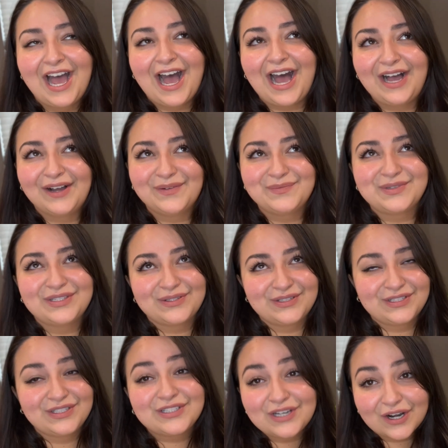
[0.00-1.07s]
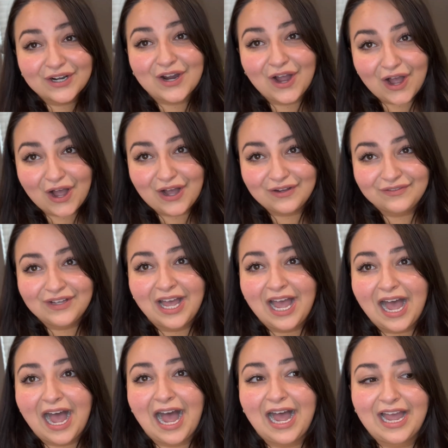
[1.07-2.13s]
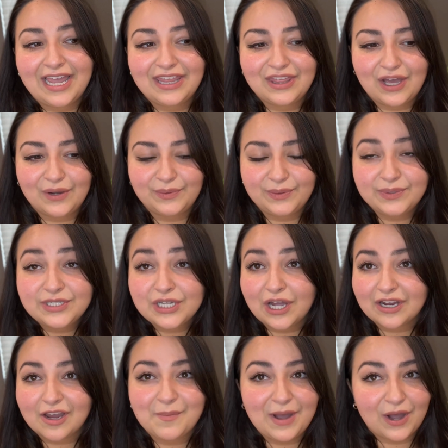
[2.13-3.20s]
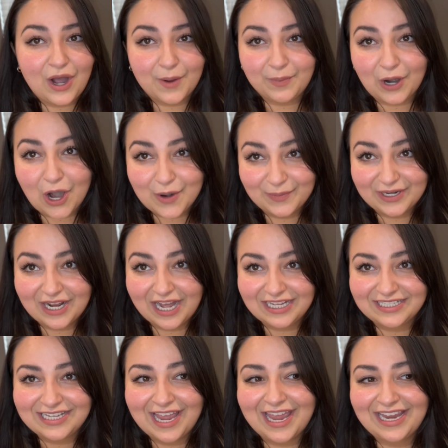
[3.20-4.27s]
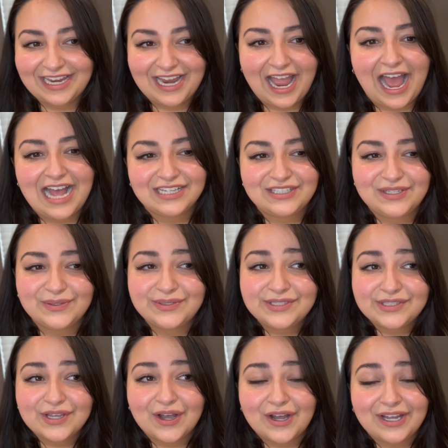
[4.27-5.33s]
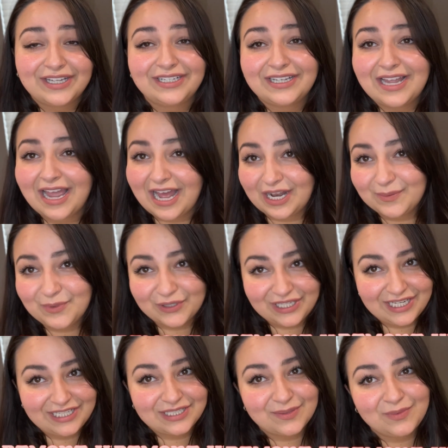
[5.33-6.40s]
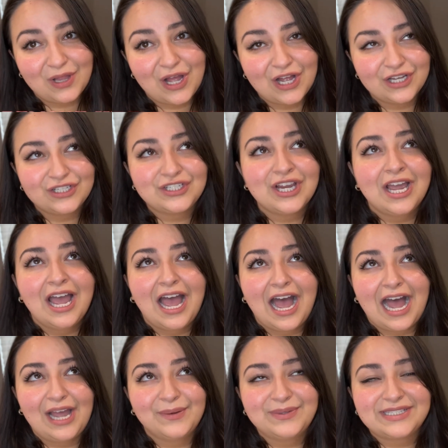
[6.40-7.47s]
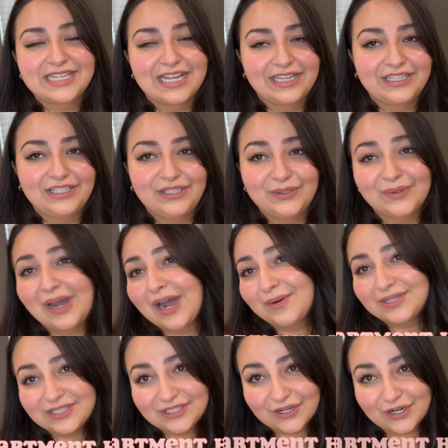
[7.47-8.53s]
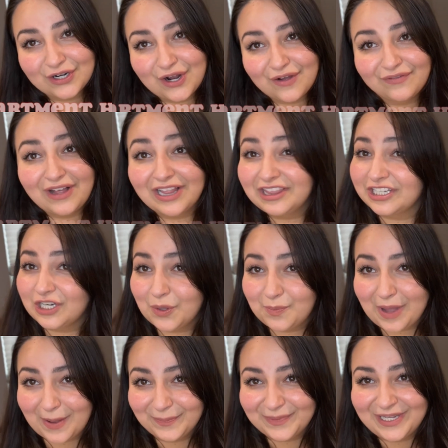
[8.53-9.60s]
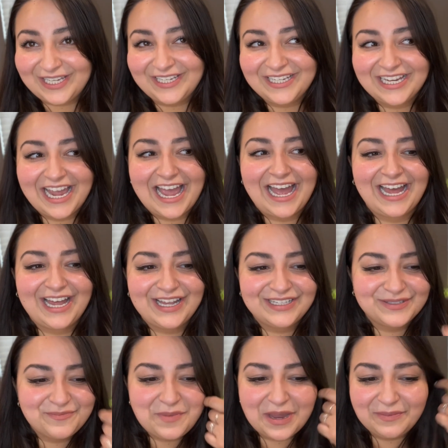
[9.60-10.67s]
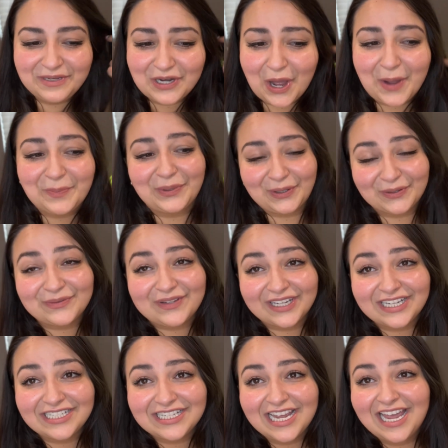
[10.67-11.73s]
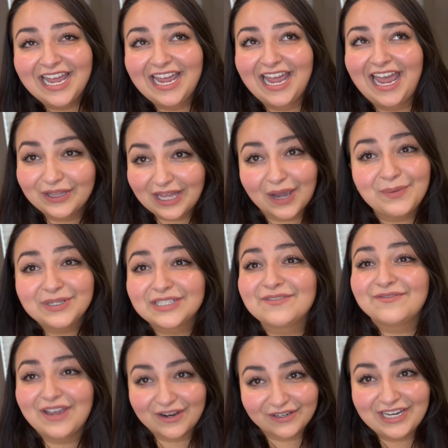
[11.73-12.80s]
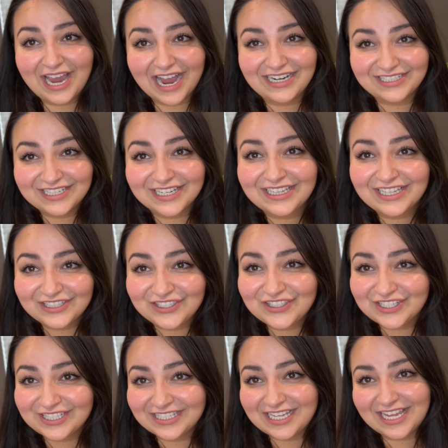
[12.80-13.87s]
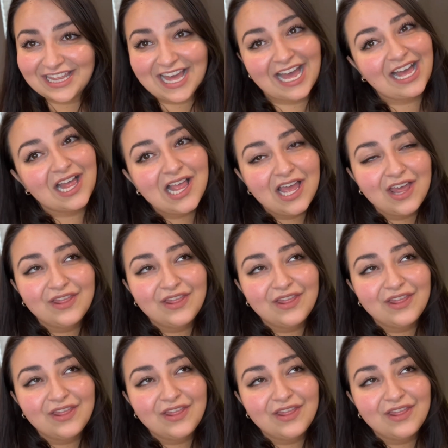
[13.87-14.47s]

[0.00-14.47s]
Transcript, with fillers: Um, so to start off, I thought we would talk about apartment hunting. As you saw in Animal Kingdom Lodge, I was telling you how it started off a little bumpy and maybe not perfect. That was very hectic, let's just say that.